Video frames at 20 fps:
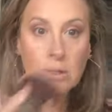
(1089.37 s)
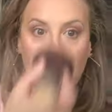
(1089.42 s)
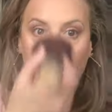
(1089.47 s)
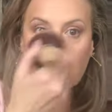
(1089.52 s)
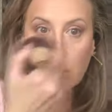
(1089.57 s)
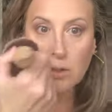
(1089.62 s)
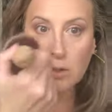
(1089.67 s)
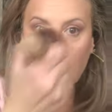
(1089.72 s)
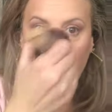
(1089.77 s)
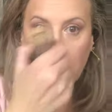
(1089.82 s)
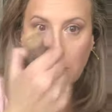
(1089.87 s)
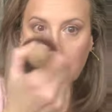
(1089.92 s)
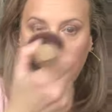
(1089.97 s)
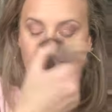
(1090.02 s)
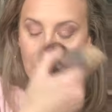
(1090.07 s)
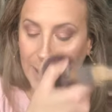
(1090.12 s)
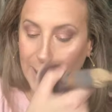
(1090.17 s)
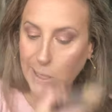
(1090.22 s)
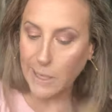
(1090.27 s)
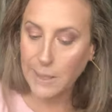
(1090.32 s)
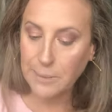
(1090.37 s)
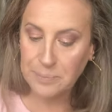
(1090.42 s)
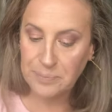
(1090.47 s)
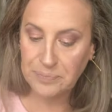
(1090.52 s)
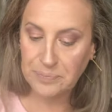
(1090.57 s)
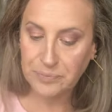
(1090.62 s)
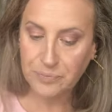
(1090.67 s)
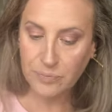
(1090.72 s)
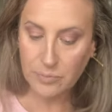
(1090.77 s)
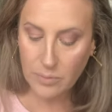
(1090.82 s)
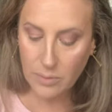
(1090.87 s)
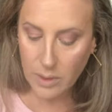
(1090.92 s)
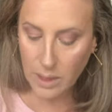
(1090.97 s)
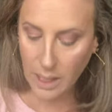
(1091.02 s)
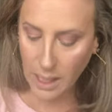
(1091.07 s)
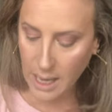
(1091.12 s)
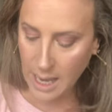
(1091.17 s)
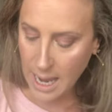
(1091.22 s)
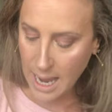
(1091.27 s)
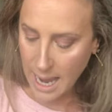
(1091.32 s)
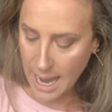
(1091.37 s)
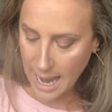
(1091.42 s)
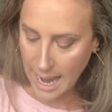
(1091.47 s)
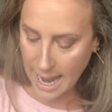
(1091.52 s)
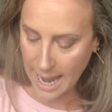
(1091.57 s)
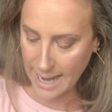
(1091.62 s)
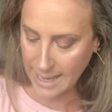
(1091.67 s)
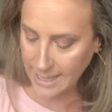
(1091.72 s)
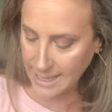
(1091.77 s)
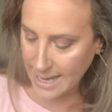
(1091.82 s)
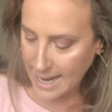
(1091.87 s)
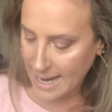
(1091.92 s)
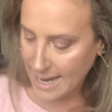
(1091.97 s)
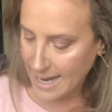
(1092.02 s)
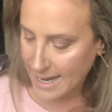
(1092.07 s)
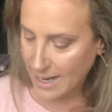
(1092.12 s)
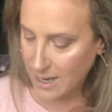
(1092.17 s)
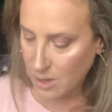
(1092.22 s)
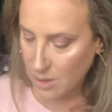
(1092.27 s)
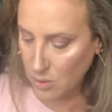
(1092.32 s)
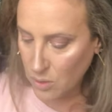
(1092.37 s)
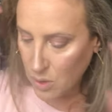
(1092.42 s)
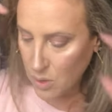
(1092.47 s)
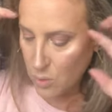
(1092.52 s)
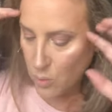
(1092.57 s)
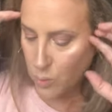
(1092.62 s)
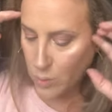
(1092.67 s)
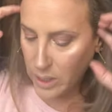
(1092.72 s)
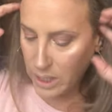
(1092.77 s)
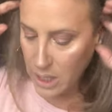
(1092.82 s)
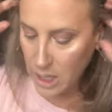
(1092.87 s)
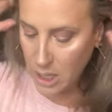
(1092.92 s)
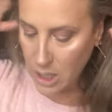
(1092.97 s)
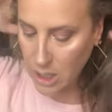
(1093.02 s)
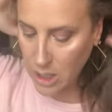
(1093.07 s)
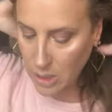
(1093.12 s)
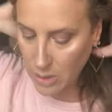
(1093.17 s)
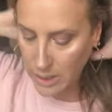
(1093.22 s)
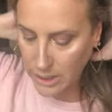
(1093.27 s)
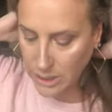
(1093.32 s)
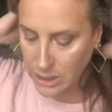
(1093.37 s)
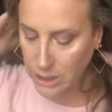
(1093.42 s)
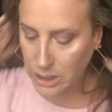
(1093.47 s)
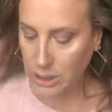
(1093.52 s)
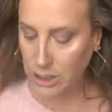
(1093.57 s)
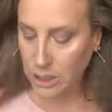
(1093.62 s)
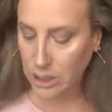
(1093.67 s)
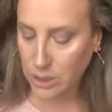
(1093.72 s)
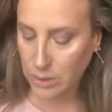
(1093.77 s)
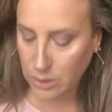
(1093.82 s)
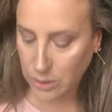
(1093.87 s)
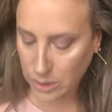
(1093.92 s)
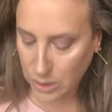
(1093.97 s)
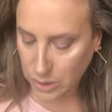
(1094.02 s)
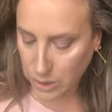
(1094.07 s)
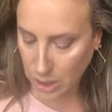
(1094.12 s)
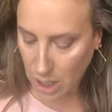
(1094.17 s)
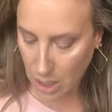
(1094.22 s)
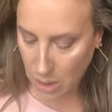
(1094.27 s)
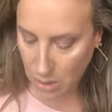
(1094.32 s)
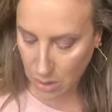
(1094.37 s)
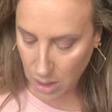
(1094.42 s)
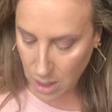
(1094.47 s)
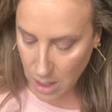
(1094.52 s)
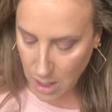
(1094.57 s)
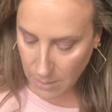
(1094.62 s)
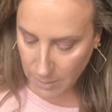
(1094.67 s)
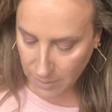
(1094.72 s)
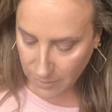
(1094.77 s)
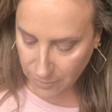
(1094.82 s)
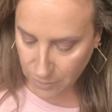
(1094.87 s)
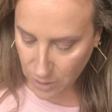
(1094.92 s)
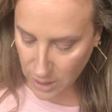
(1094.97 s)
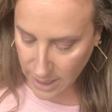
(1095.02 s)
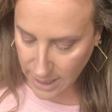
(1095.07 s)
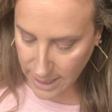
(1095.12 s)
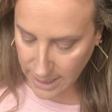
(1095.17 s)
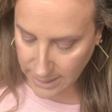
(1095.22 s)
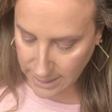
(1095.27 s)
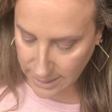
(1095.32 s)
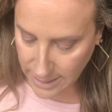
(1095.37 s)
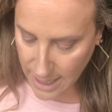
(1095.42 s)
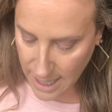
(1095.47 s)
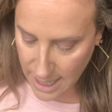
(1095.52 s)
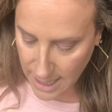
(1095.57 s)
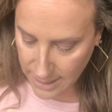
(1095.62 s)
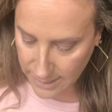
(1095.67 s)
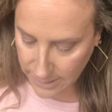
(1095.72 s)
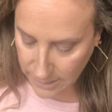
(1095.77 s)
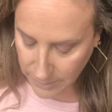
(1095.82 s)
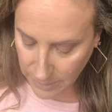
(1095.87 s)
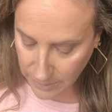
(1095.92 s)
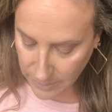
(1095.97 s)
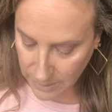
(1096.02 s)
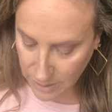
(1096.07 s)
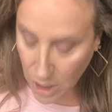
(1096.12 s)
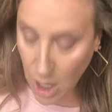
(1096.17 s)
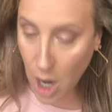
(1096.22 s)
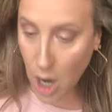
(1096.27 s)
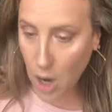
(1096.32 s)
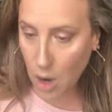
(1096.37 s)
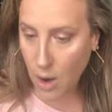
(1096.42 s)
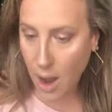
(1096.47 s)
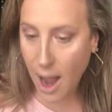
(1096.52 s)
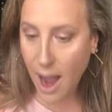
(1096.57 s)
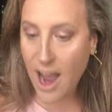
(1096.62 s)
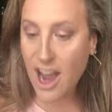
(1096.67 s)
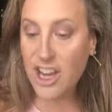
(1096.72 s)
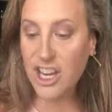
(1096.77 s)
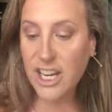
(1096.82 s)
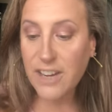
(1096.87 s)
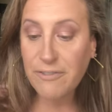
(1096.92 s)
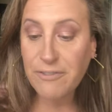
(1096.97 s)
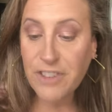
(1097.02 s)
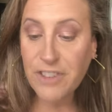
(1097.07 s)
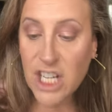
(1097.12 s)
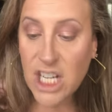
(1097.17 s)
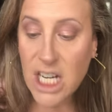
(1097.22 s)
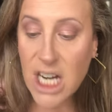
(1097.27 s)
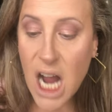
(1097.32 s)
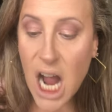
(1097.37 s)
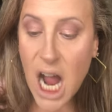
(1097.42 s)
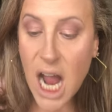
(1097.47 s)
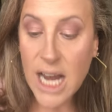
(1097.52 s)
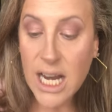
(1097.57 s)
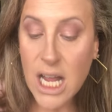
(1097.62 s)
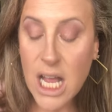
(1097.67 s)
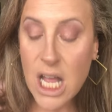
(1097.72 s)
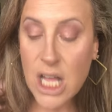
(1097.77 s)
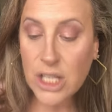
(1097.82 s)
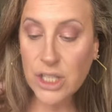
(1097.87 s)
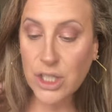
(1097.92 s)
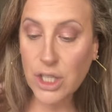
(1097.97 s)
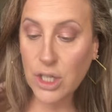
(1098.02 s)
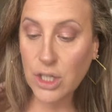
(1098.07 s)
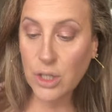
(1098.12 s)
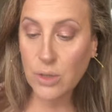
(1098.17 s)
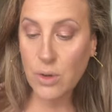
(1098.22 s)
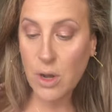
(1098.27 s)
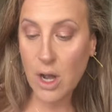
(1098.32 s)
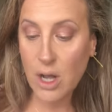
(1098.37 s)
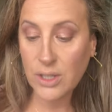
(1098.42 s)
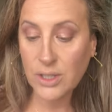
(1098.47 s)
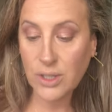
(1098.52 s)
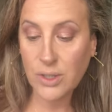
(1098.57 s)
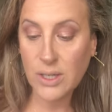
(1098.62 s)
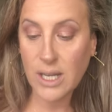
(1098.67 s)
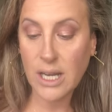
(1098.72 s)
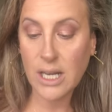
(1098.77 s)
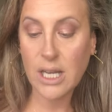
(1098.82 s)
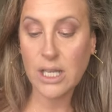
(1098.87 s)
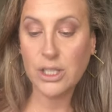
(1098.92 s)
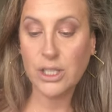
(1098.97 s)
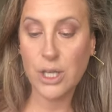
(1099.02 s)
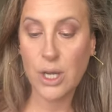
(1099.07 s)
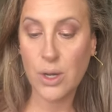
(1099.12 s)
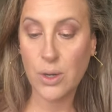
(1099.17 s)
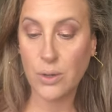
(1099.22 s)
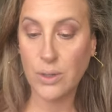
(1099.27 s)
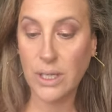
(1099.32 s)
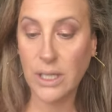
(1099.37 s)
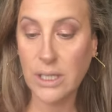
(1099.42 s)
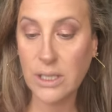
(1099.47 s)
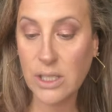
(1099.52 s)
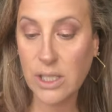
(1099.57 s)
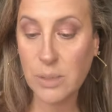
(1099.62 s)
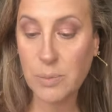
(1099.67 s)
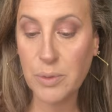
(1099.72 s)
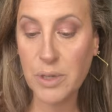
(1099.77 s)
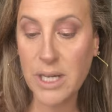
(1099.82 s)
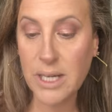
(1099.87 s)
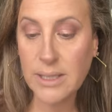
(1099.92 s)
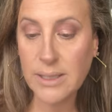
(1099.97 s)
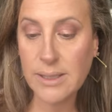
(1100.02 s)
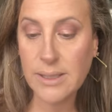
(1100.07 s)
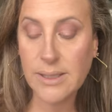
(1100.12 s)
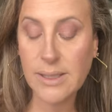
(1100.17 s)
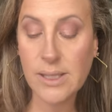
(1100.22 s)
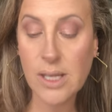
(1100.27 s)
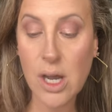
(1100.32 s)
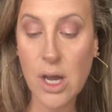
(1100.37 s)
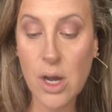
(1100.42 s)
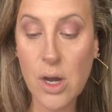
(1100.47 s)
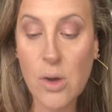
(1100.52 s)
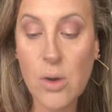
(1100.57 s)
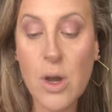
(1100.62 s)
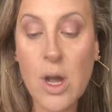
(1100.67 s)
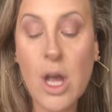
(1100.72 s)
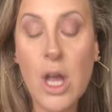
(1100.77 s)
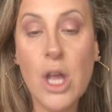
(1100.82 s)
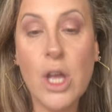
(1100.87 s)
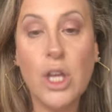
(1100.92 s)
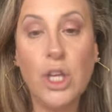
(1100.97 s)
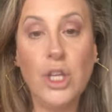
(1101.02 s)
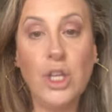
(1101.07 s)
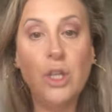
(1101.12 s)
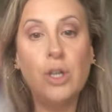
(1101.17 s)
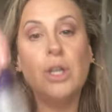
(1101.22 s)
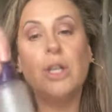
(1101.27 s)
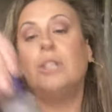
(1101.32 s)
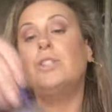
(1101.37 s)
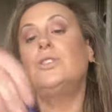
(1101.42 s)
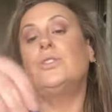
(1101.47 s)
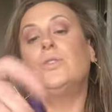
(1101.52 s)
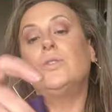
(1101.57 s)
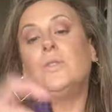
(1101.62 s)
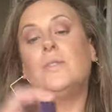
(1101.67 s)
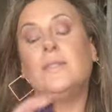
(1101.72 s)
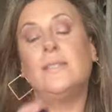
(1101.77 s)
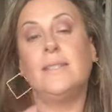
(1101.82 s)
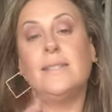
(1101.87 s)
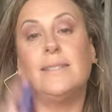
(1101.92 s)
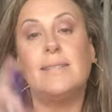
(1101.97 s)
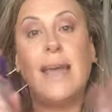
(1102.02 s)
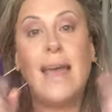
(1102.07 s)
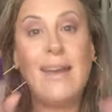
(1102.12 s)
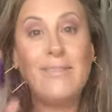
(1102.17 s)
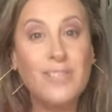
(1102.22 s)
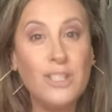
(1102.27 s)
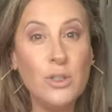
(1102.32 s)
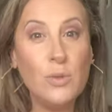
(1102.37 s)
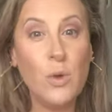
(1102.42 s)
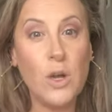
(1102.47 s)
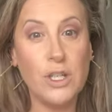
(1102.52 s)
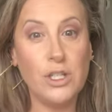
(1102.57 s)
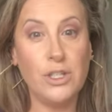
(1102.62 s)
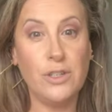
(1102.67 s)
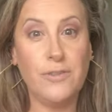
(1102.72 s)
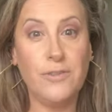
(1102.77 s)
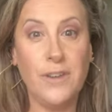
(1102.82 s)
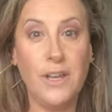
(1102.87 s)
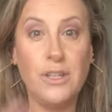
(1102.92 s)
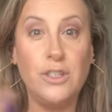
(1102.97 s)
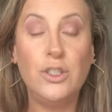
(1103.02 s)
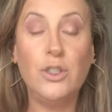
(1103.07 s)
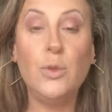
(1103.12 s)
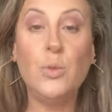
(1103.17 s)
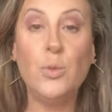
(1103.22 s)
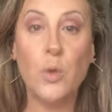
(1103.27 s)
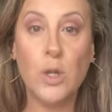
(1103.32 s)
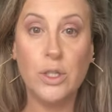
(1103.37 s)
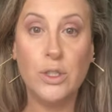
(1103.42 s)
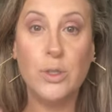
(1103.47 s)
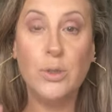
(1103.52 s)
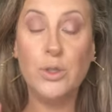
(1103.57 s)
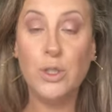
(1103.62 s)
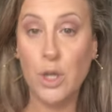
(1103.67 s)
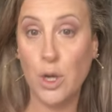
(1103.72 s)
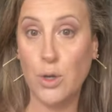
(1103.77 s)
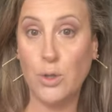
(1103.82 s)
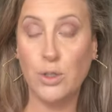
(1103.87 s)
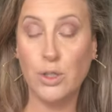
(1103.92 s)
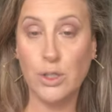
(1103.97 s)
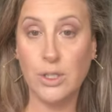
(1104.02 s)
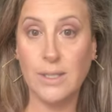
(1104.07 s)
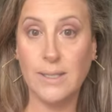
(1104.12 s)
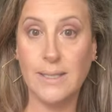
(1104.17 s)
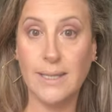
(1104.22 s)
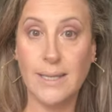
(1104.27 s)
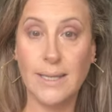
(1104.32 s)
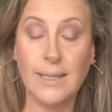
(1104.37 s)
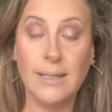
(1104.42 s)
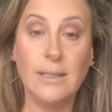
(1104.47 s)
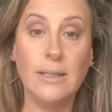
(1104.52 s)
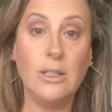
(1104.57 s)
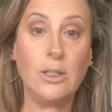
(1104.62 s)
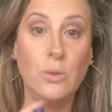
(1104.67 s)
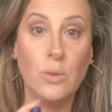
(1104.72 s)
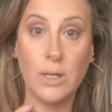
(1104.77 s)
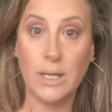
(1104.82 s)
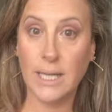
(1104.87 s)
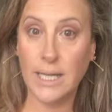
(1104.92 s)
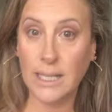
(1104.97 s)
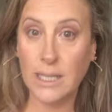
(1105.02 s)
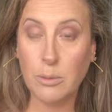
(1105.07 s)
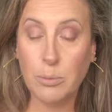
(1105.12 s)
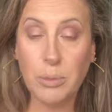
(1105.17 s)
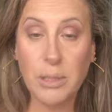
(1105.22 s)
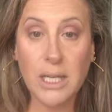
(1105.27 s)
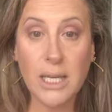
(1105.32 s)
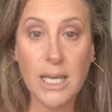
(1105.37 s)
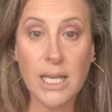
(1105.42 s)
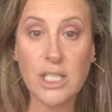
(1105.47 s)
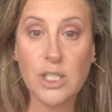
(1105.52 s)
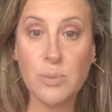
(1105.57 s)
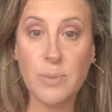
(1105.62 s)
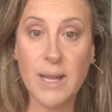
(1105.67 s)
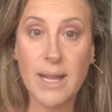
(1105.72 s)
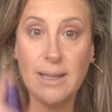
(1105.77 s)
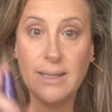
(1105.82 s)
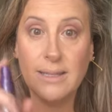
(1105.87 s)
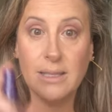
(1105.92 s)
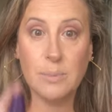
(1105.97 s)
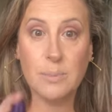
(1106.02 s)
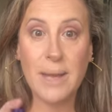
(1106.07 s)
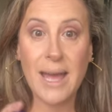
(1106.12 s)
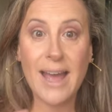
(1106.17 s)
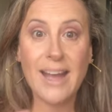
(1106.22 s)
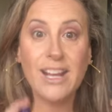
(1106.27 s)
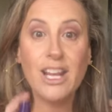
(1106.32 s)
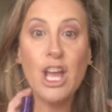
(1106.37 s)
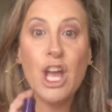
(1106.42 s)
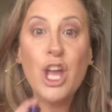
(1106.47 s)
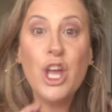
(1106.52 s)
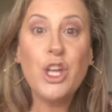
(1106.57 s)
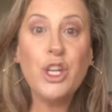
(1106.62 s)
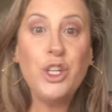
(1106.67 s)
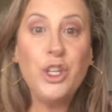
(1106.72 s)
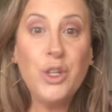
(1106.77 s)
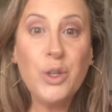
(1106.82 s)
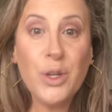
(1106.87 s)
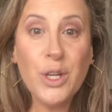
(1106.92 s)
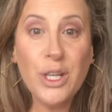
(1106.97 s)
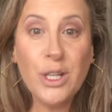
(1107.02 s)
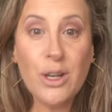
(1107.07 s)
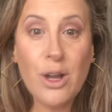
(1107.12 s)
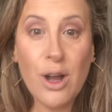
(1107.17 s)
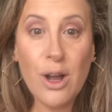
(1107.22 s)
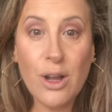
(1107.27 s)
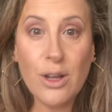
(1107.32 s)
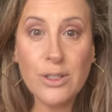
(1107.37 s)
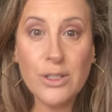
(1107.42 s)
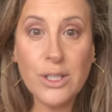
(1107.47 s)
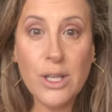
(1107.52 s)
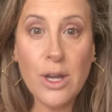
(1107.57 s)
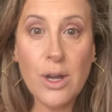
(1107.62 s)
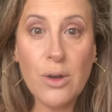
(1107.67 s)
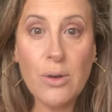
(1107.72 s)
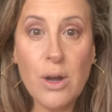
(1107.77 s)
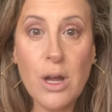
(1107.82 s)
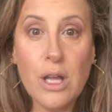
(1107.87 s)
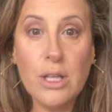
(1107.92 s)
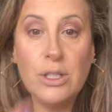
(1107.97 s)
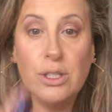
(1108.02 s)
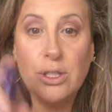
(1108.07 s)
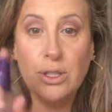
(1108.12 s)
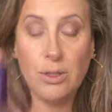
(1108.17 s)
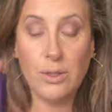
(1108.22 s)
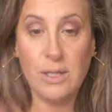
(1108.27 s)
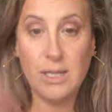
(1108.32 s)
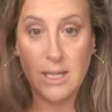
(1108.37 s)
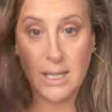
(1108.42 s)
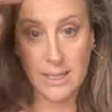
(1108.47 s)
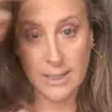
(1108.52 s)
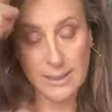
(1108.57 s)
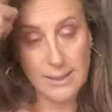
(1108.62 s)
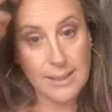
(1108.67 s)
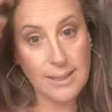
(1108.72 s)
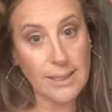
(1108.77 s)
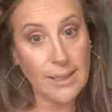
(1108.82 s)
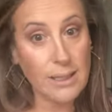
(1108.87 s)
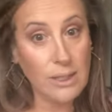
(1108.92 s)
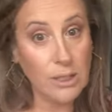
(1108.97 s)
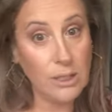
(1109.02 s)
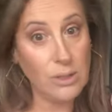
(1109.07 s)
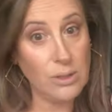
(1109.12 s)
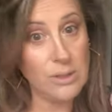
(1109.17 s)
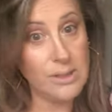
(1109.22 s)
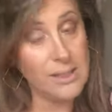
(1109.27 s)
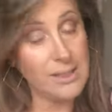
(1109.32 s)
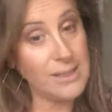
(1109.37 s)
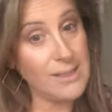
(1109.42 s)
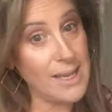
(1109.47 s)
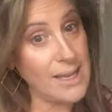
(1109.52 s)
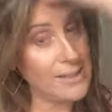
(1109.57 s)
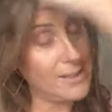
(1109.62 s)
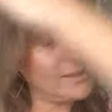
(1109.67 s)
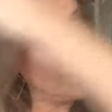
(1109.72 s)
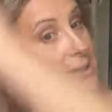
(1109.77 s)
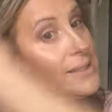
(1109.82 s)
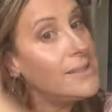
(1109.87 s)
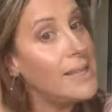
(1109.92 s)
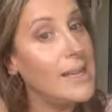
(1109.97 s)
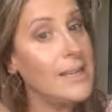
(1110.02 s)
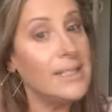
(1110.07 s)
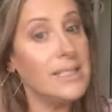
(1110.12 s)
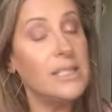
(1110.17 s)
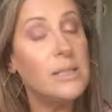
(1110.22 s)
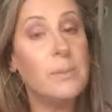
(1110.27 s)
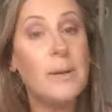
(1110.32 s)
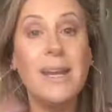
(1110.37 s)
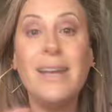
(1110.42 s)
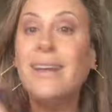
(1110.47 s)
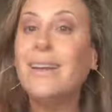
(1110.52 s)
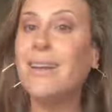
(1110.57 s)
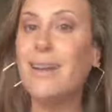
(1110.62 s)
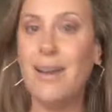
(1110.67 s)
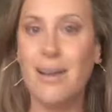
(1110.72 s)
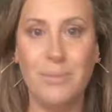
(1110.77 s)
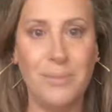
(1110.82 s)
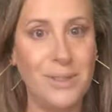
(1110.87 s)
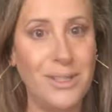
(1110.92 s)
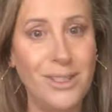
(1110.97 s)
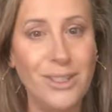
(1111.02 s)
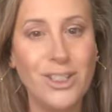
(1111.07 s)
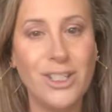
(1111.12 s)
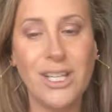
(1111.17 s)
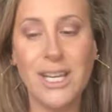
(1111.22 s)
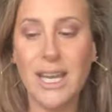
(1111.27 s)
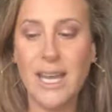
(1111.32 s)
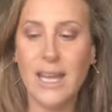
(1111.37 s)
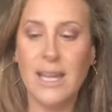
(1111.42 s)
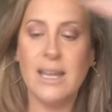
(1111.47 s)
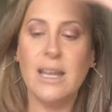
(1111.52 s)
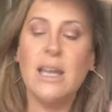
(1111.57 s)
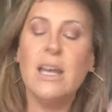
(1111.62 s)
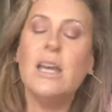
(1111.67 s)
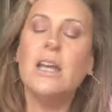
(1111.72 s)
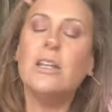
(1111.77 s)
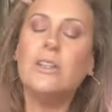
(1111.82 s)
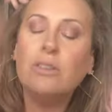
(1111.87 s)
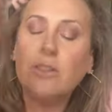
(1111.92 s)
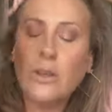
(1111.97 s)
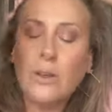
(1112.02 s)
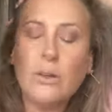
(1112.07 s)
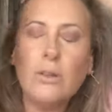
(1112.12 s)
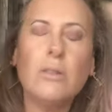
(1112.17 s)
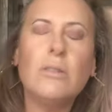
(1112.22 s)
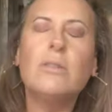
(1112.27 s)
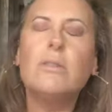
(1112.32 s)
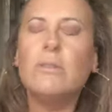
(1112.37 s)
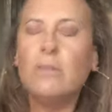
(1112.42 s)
Super pretty. And now we are going to do, so before I get to the eyes, let me make sure, oh, I forgot. So you also get a toning spritz. So you can use this after you wash your face, you want to tone your skin, you want to get the pH balance back. You can also do this, use this as a setting spray, it comes in your kit. So,